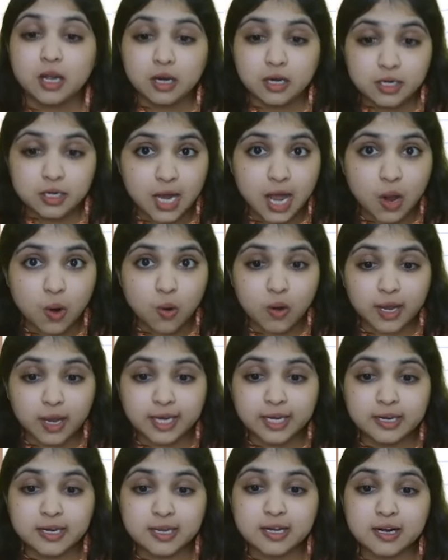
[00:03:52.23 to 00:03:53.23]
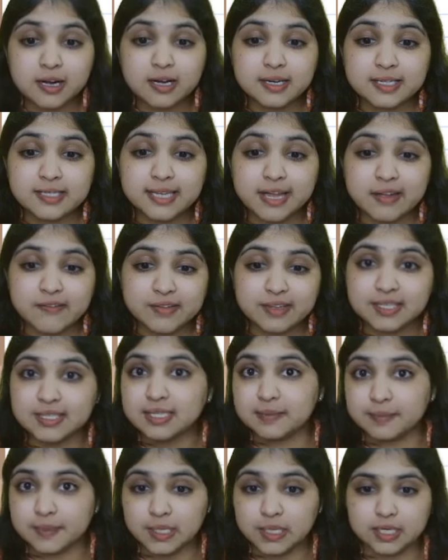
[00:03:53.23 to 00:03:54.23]
Now in year 7,
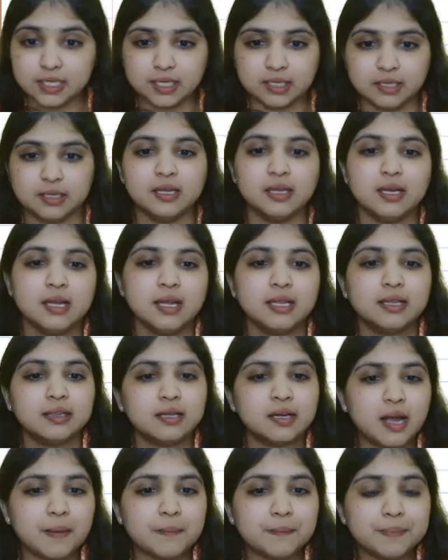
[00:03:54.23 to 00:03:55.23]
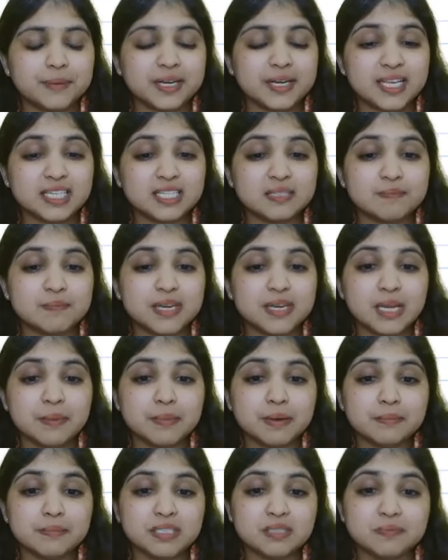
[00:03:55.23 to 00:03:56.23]
similarly, the company's
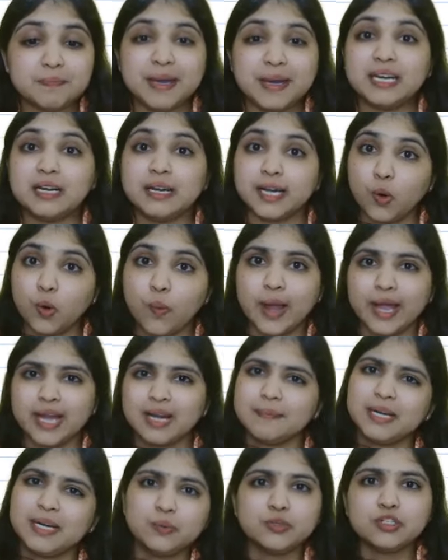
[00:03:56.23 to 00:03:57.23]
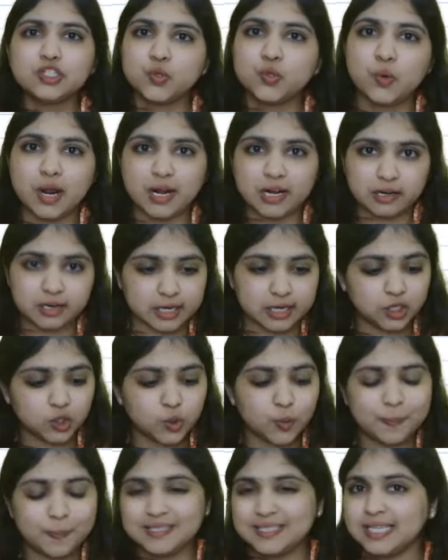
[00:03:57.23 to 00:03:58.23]
minimum spend requirement was 200.
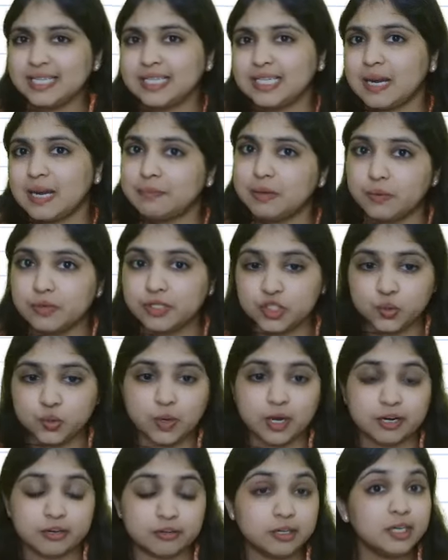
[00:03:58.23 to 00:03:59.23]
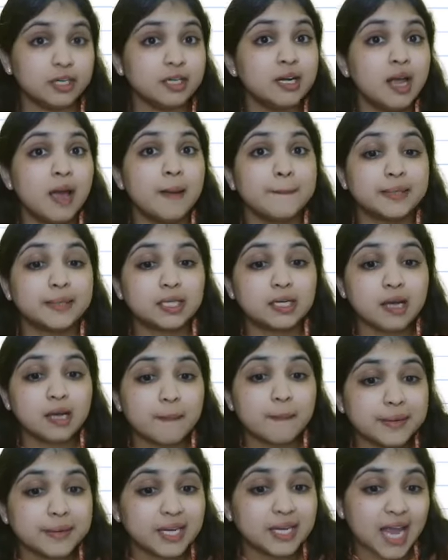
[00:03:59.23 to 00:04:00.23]
2% number was 200, but the
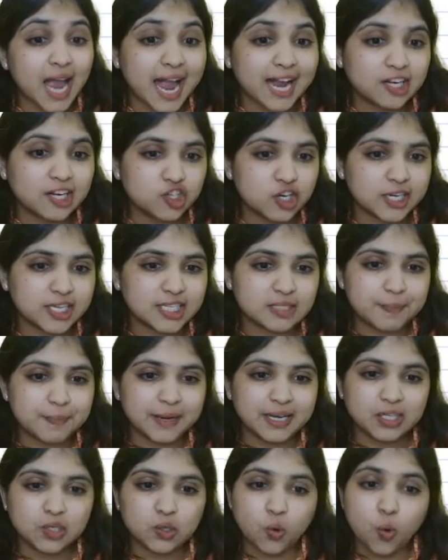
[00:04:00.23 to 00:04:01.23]
company actually spent